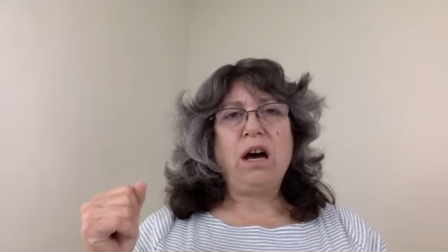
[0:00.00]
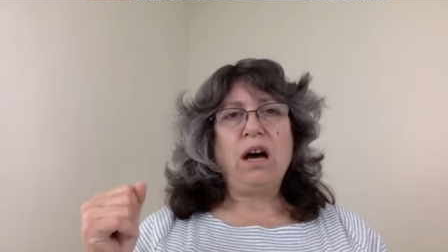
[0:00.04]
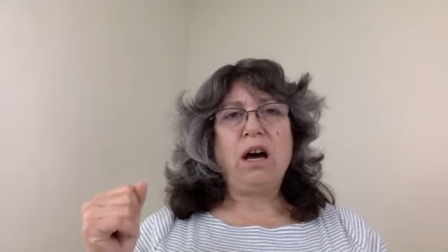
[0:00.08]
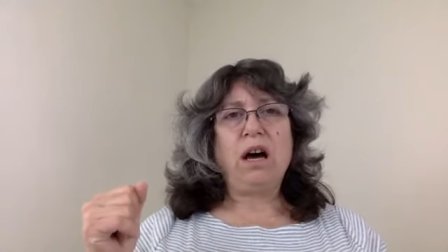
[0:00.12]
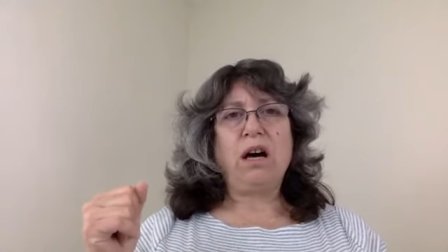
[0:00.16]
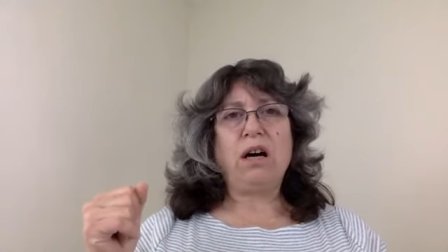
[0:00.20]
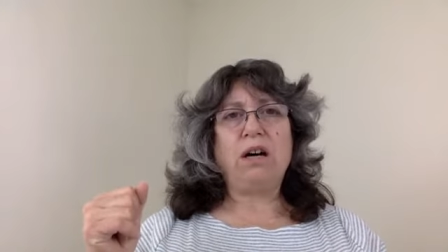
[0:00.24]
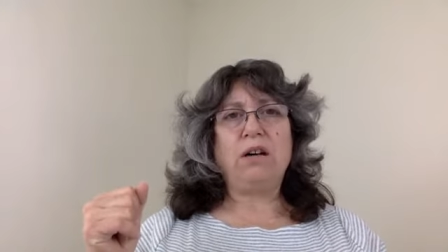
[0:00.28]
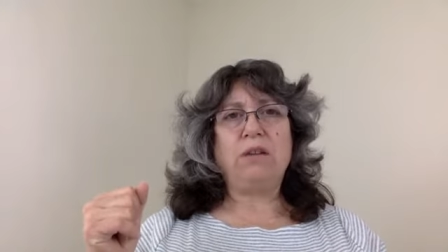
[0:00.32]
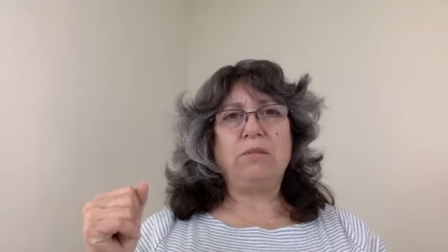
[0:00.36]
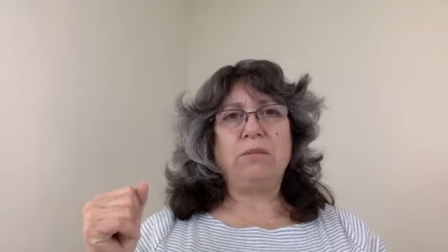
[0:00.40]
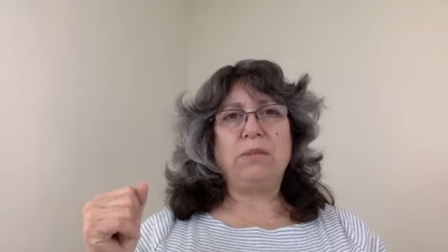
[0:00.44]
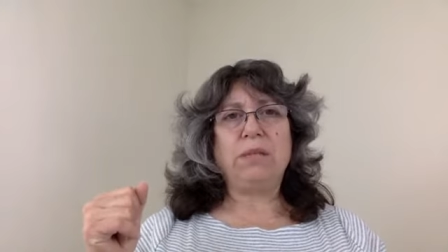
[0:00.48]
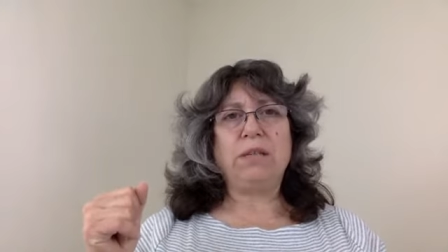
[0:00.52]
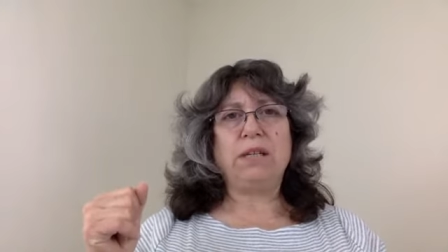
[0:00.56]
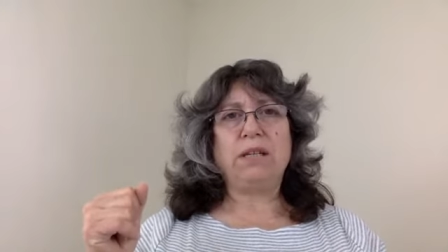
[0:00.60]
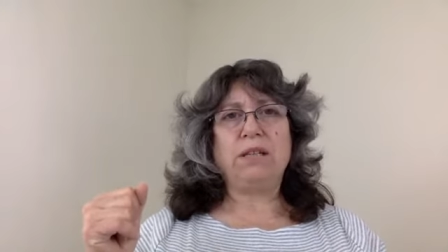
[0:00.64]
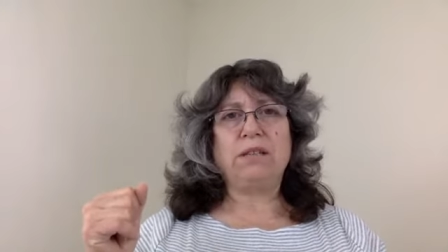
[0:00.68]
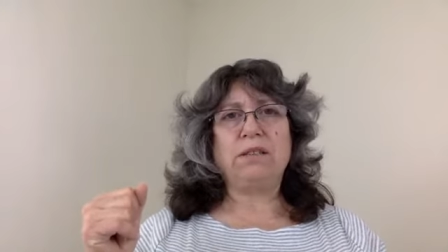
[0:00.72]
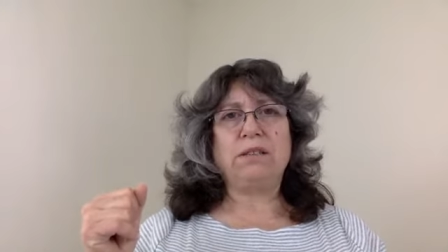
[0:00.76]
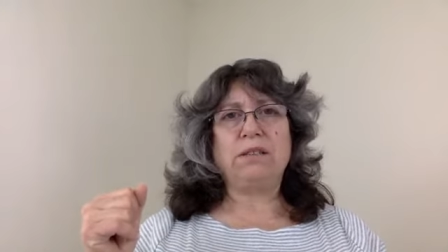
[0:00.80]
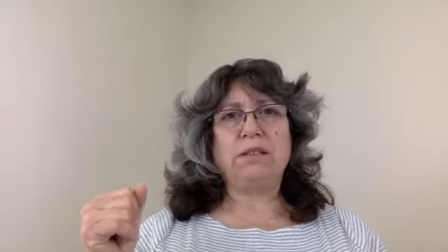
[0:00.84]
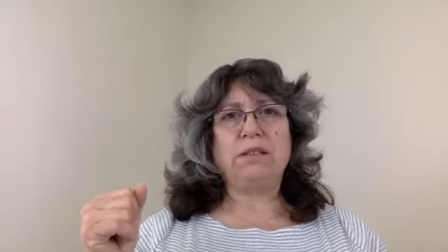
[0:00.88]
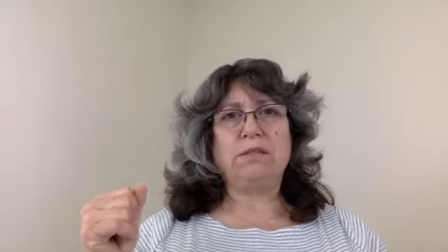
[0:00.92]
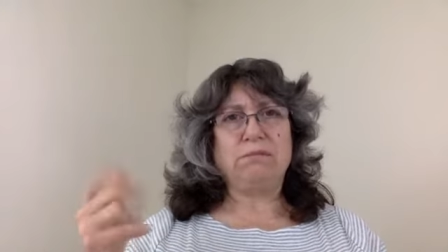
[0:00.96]
um,
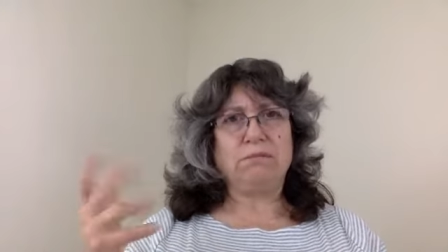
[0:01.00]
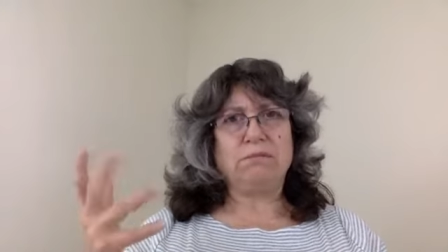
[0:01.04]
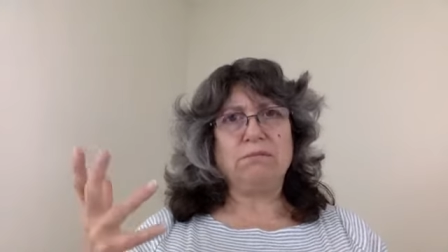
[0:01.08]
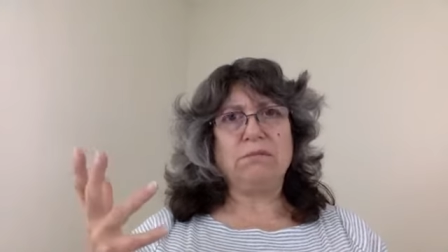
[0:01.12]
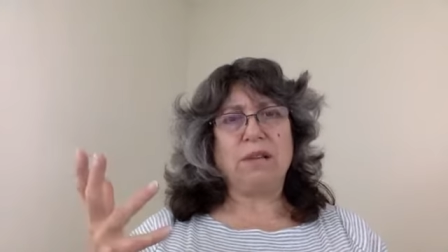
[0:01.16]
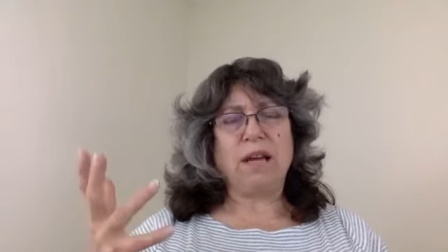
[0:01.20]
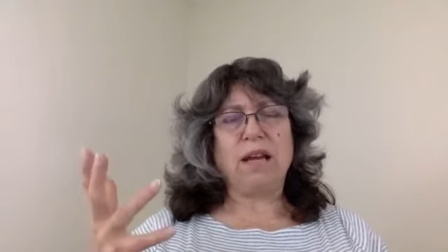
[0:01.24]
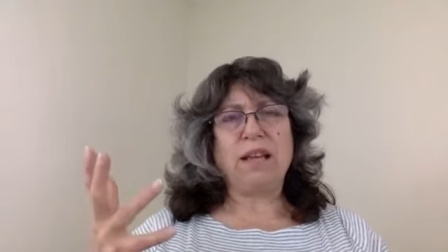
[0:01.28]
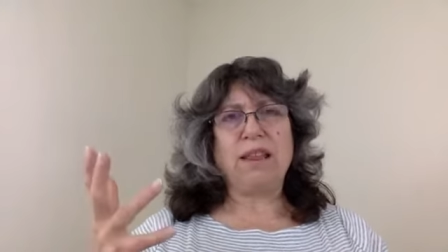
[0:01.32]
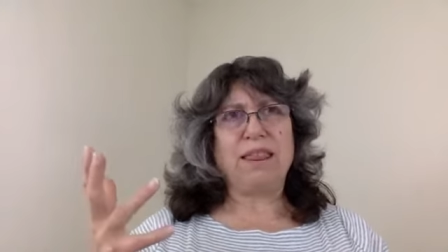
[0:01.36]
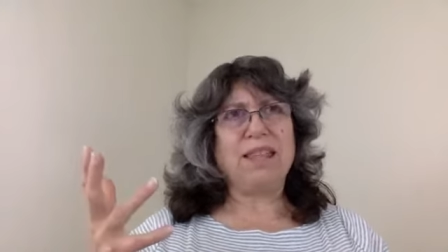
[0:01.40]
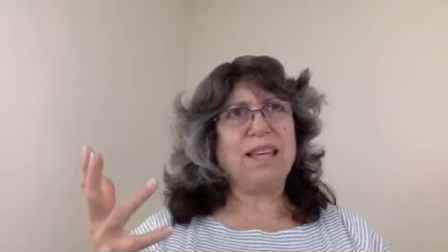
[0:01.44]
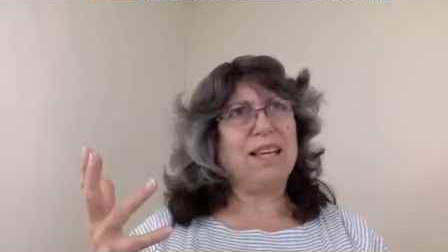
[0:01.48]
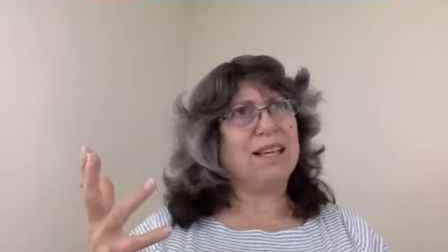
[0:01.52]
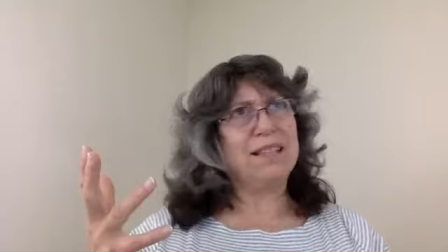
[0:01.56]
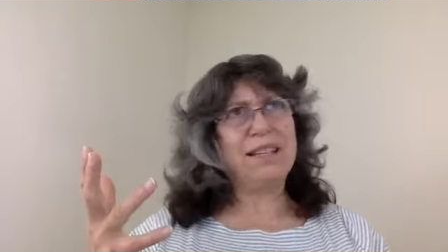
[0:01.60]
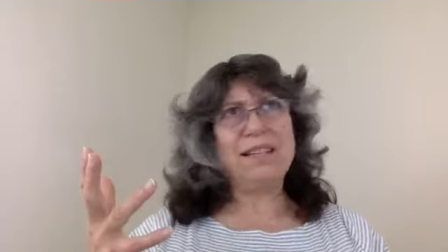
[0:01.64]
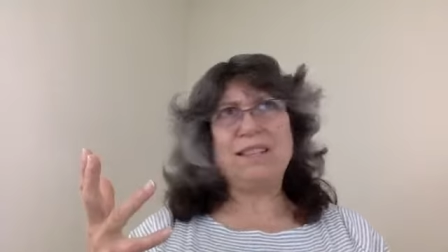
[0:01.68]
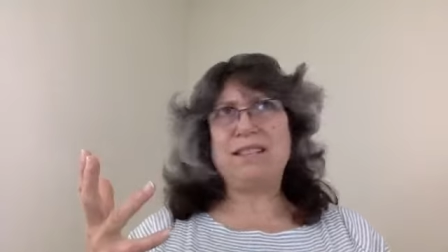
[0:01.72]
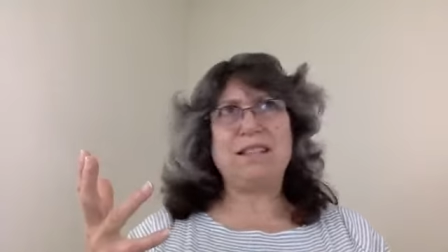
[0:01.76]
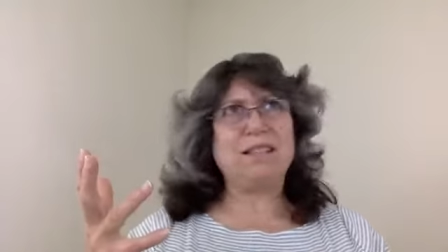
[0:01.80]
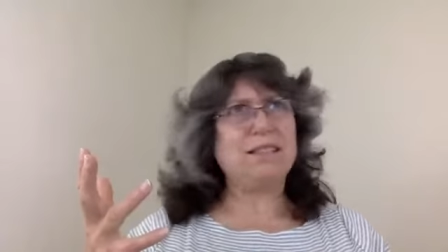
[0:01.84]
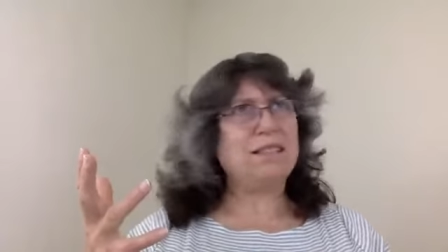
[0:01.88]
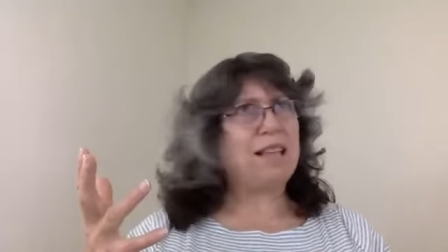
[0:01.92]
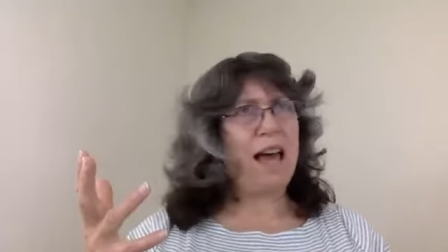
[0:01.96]
because it, I think
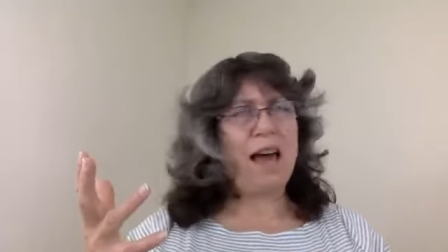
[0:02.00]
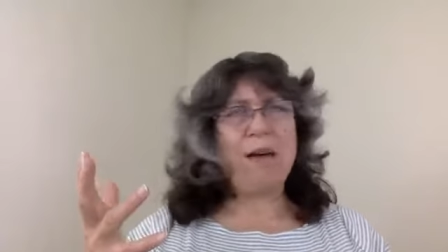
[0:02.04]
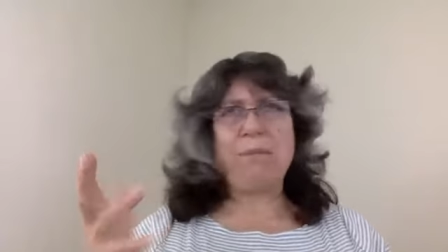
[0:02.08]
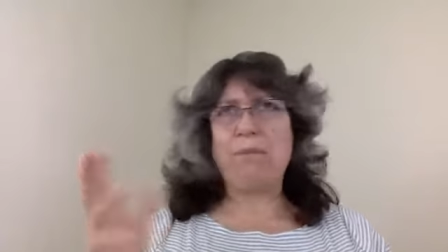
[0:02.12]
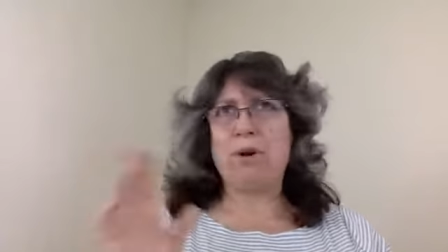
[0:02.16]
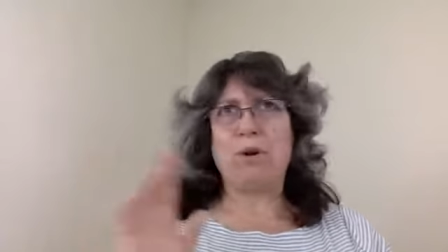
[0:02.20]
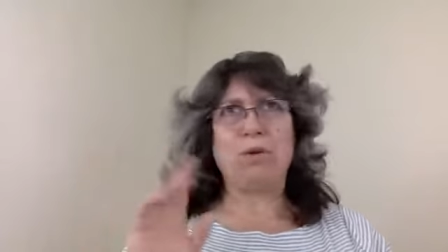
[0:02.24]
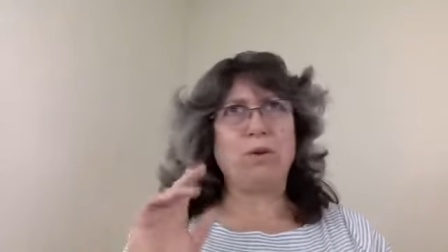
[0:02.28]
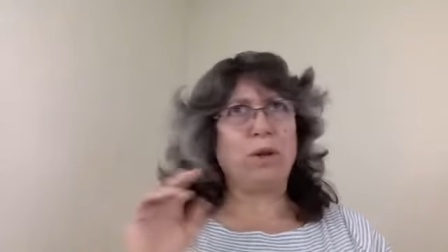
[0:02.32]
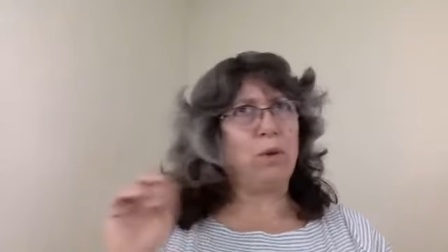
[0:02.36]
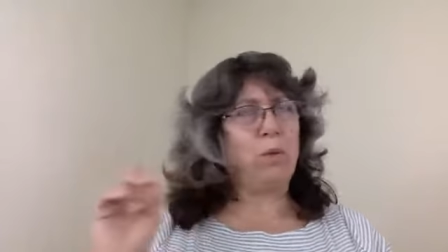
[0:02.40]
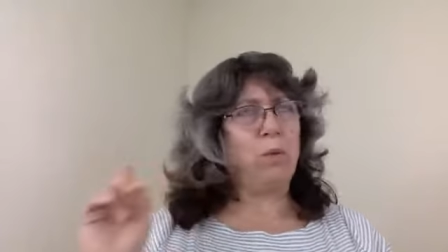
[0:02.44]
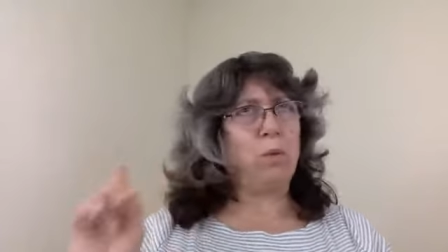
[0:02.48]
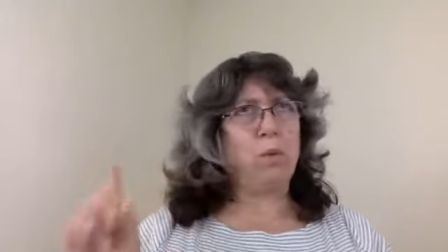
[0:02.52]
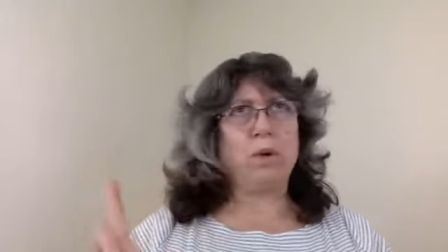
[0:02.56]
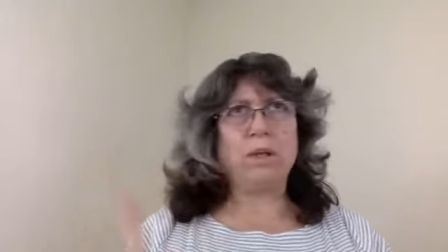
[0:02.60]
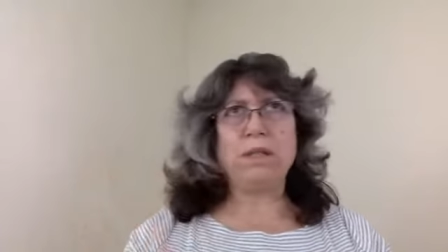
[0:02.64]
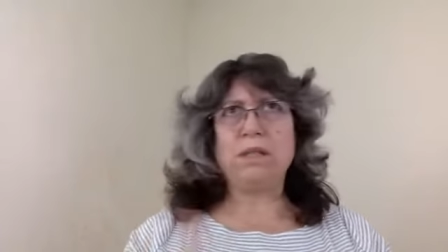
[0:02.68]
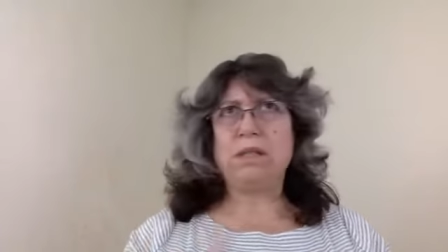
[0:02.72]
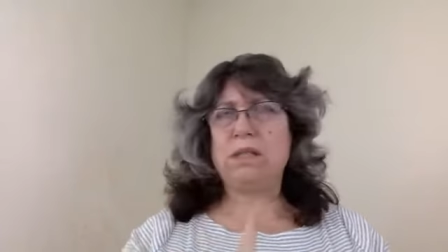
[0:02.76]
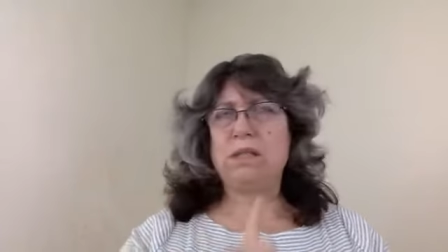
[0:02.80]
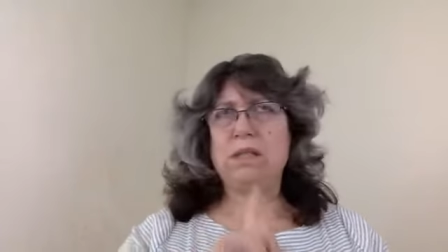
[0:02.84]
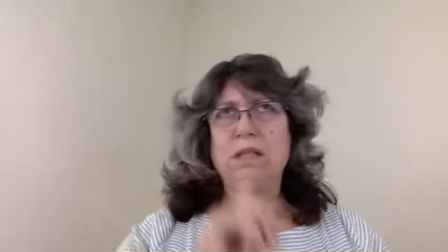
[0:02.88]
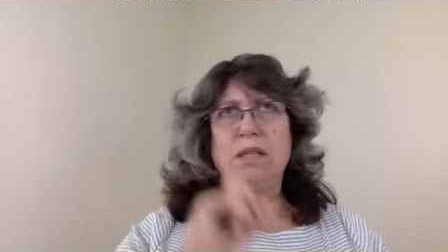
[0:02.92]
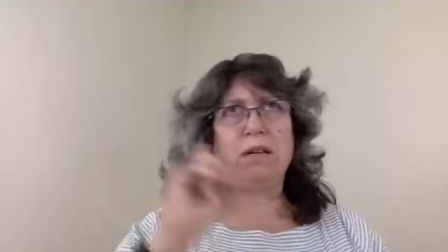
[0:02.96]
it does happen only
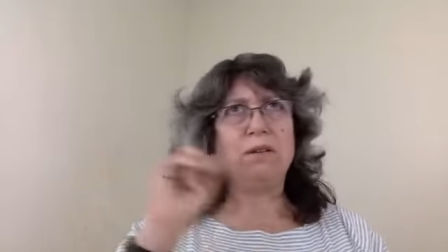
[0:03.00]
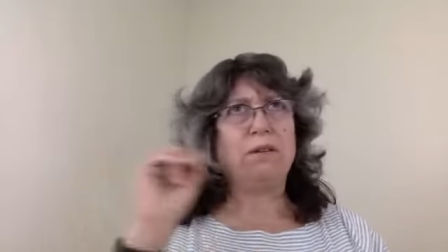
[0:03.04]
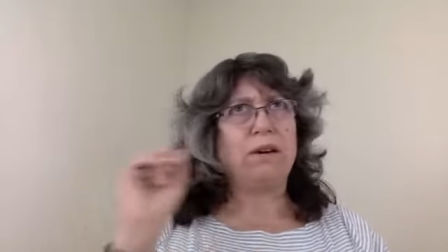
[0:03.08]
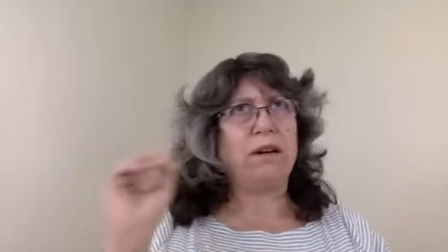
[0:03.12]
once a year.